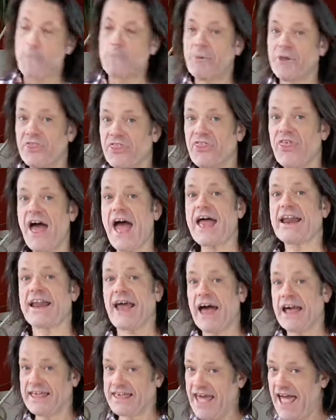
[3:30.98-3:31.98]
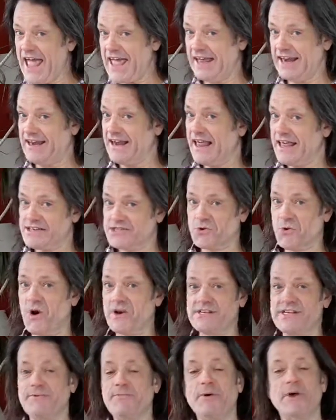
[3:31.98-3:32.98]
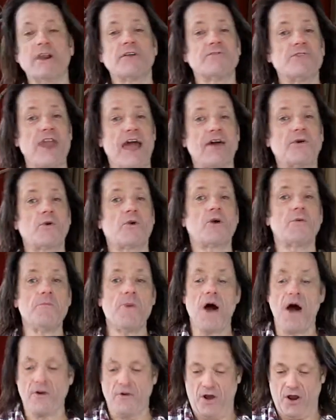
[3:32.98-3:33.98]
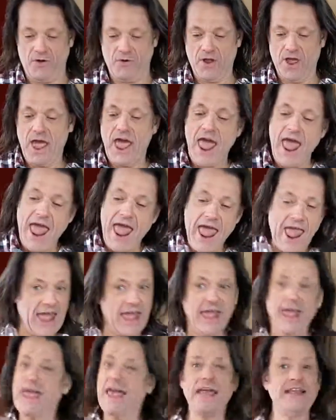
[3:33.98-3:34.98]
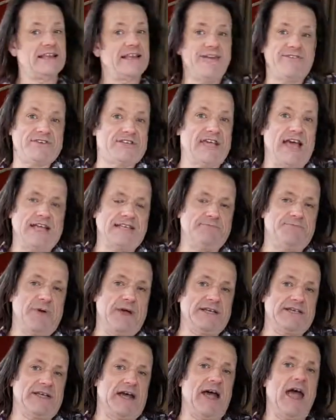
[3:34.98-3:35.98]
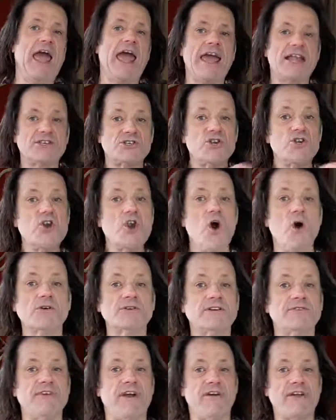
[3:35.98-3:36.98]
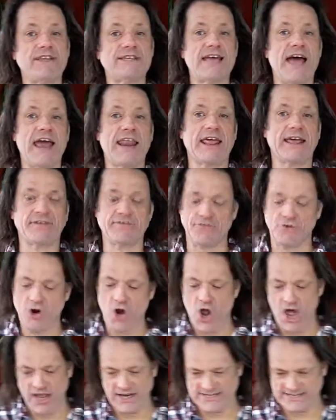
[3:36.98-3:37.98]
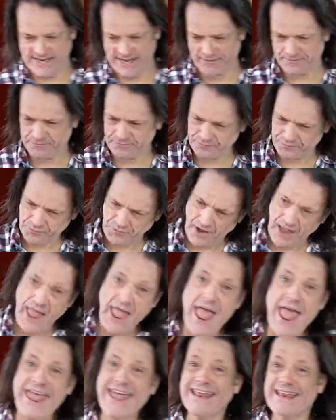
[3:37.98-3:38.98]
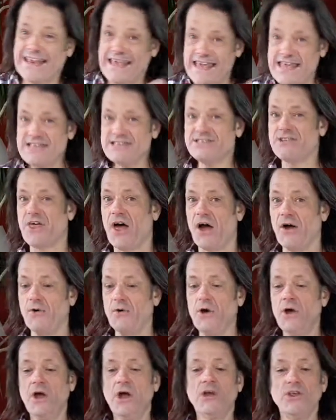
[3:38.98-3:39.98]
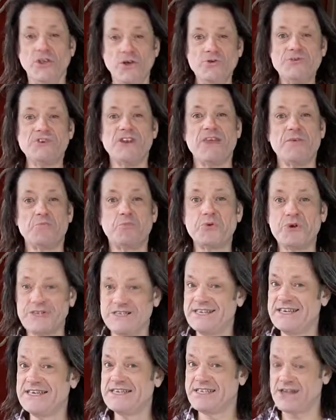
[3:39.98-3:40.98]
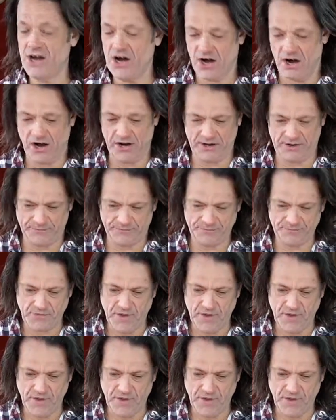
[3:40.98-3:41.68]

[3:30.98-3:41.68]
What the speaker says: But that, again, is quite typical of Negroamaro. It never tastes bitter. It's not a very tannic variety. It is, though, usually pretty dark.